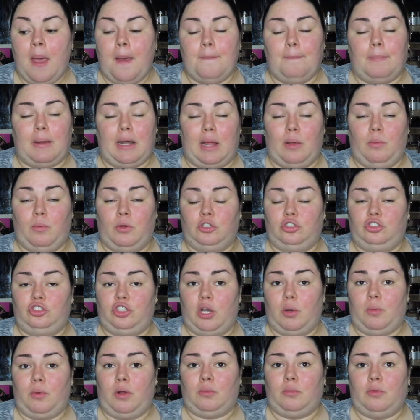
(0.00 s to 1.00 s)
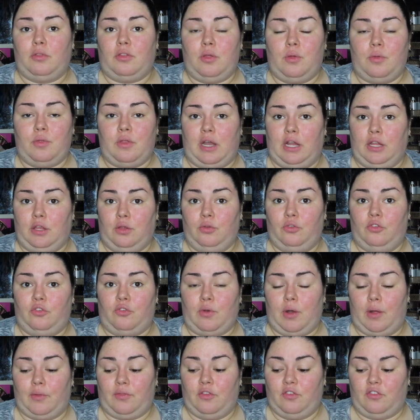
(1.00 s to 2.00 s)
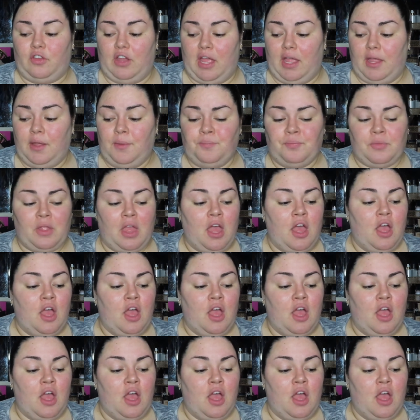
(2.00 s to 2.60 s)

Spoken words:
but I will share one with you that I use throughout the day.